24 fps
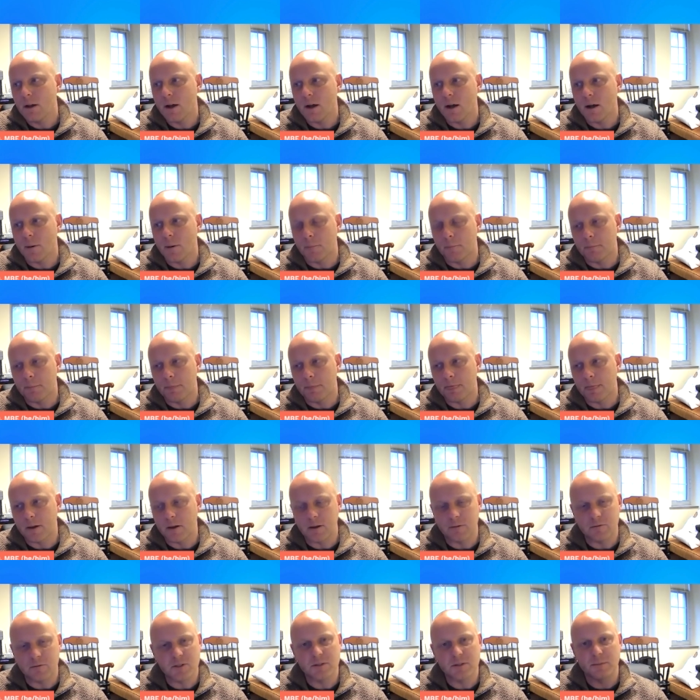Um,
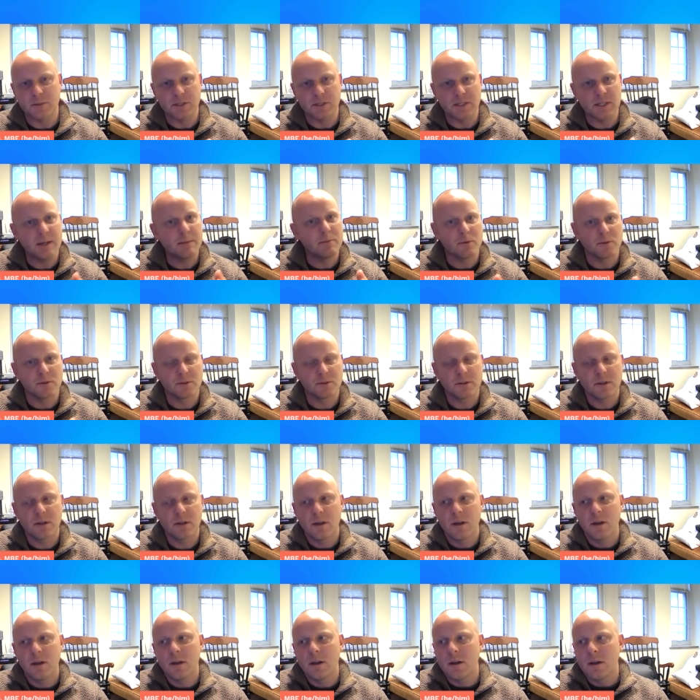I'll give you some examples.
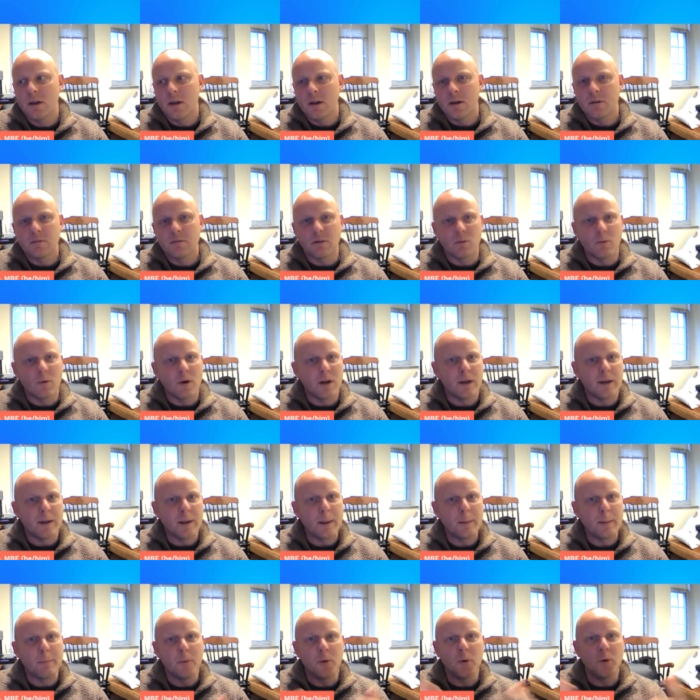For
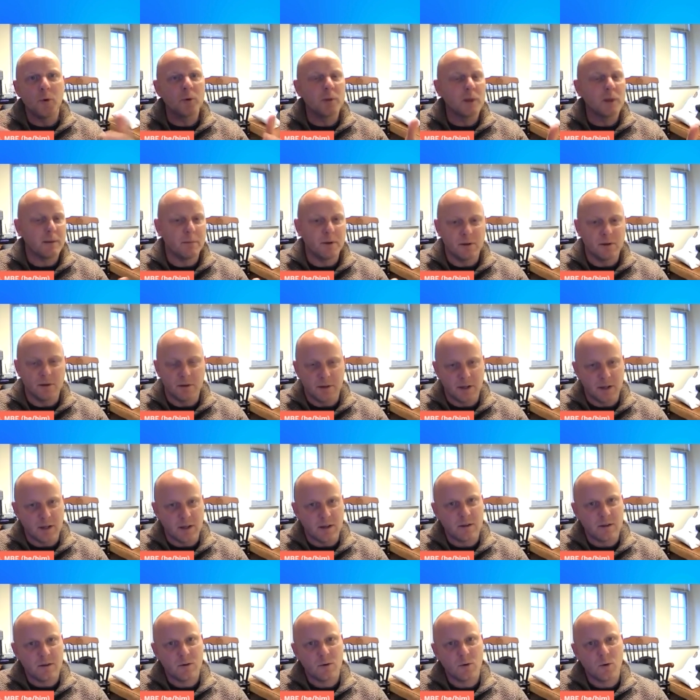one, mood
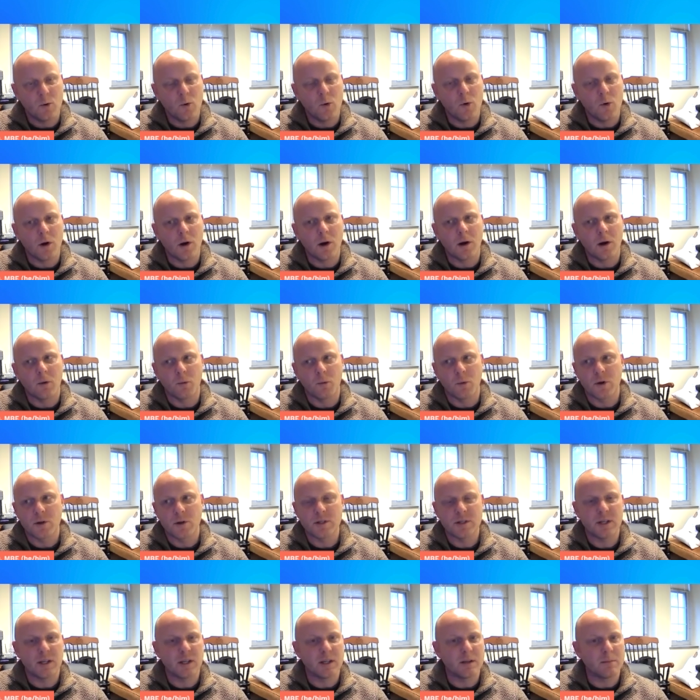lability or
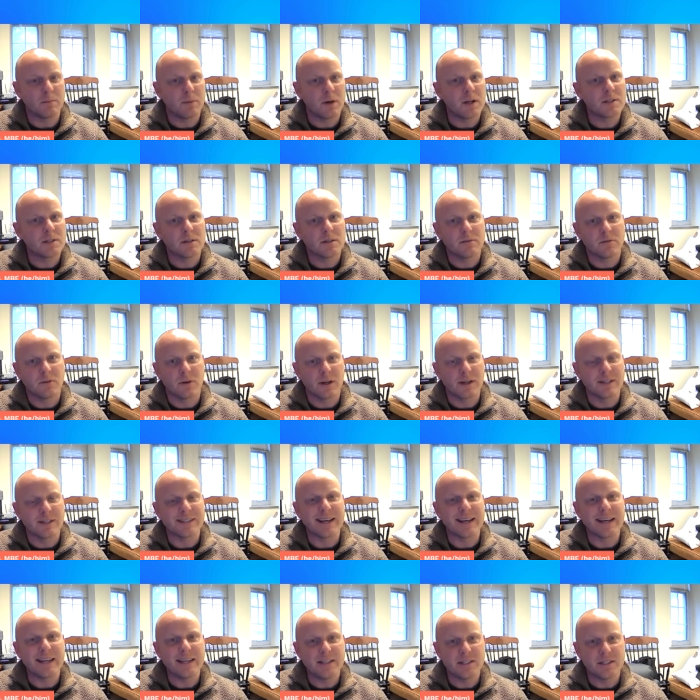worsening depressive or
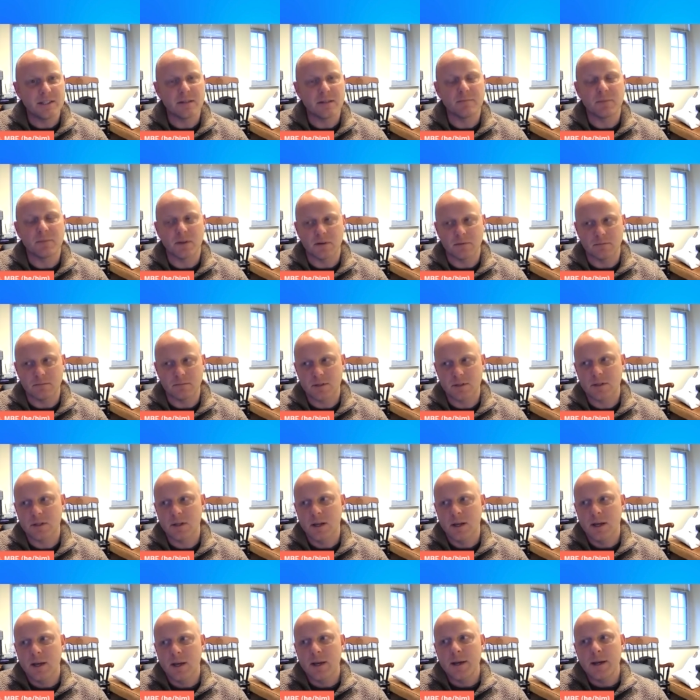anxiety symptoms
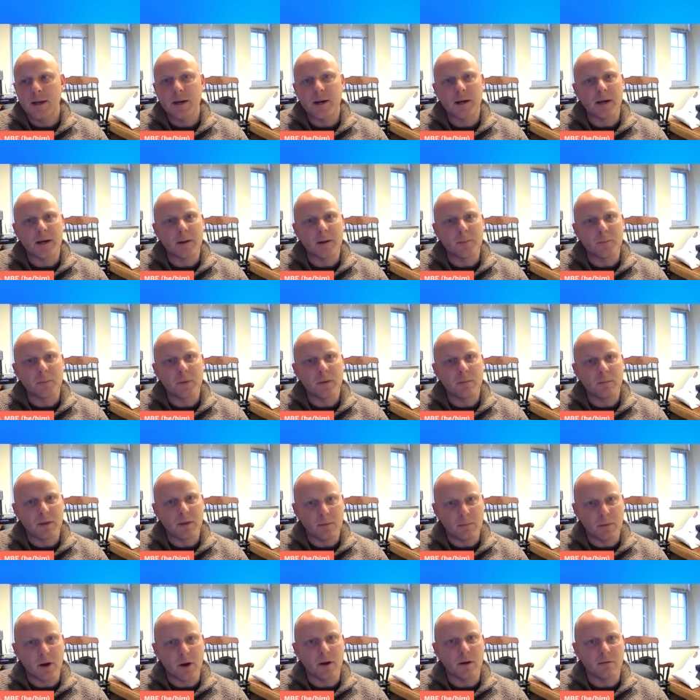um, can
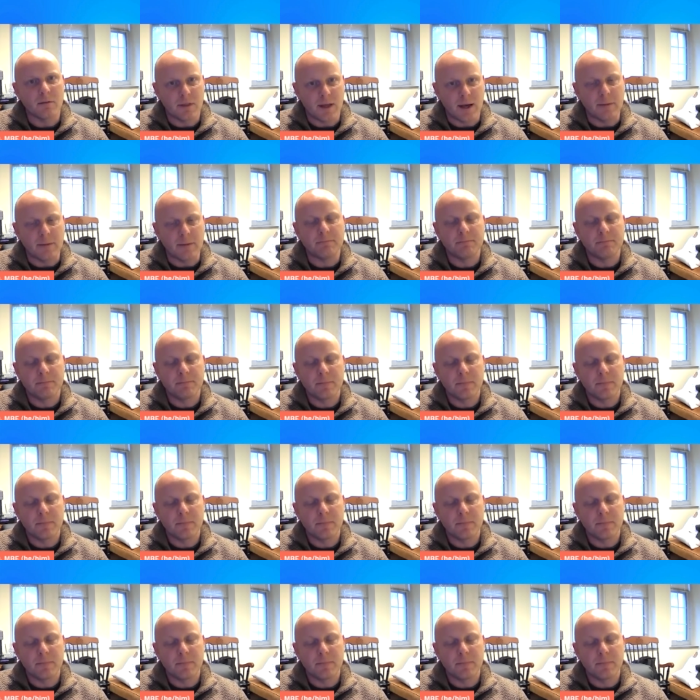be a part of that.